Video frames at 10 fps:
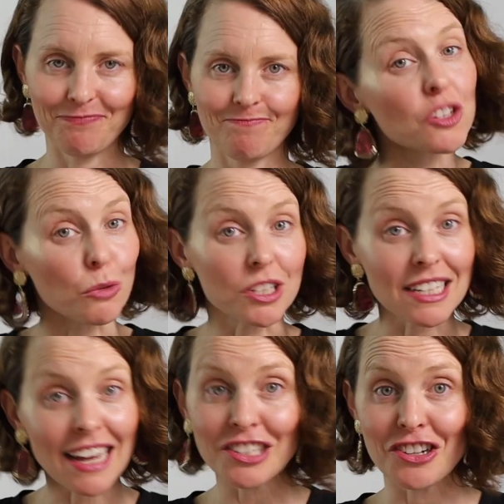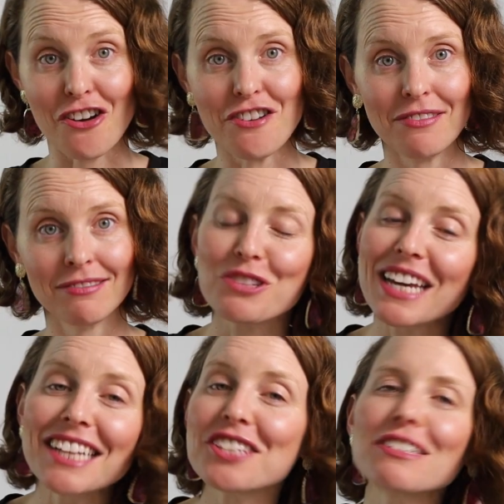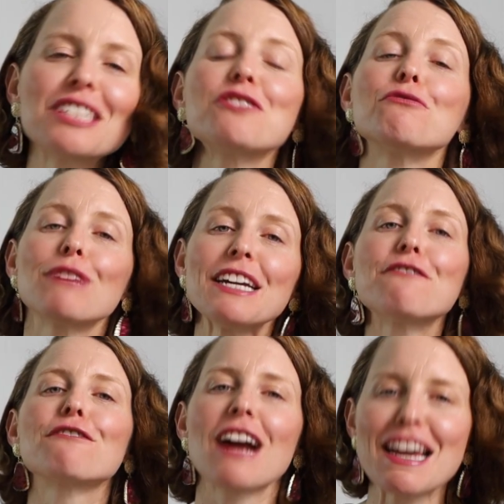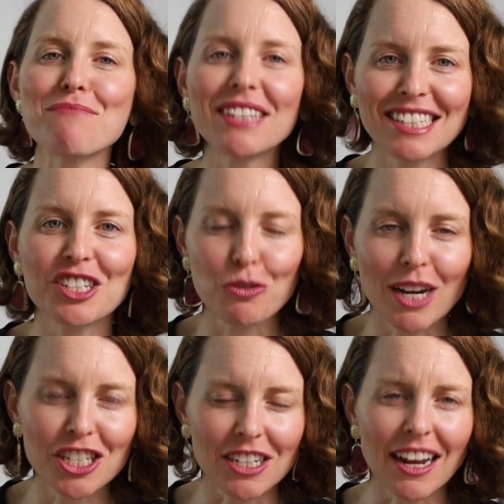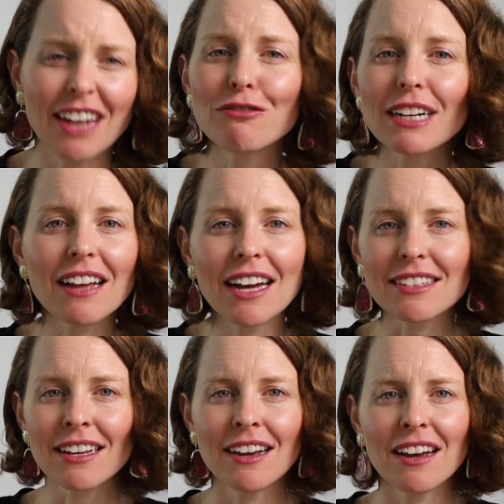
So what's the antidote? Well, the answer is to reframe the situation and realize